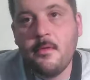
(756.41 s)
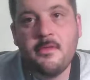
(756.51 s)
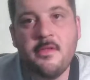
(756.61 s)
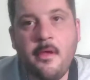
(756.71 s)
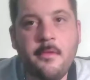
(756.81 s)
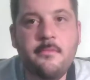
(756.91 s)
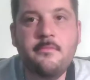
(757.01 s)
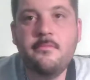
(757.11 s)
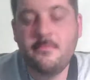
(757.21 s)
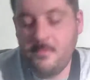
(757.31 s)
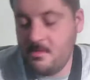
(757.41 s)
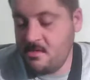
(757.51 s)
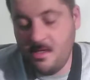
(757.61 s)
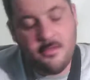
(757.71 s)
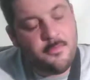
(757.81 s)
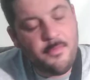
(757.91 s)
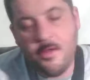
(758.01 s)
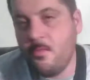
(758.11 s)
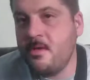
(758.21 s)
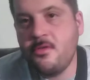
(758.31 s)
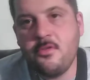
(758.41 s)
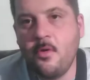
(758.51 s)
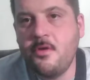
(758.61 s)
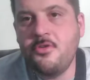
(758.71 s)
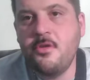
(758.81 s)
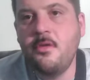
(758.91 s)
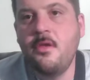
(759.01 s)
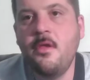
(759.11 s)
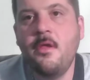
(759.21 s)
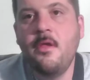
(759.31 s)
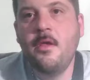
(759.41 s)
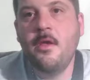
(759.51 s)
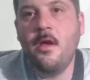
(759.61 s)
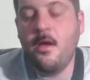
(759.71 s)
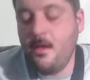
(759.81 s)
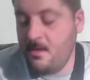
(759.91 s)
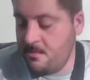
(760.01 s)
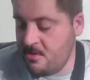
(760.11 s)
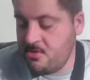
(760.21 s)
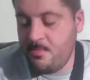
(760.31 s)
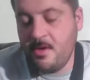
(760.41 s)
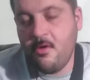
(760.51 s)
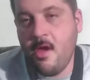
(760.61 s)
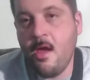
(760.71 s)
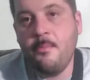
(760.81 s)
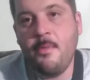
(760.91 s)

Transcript: That's it. Sounds better with distortion on a much bigger amp.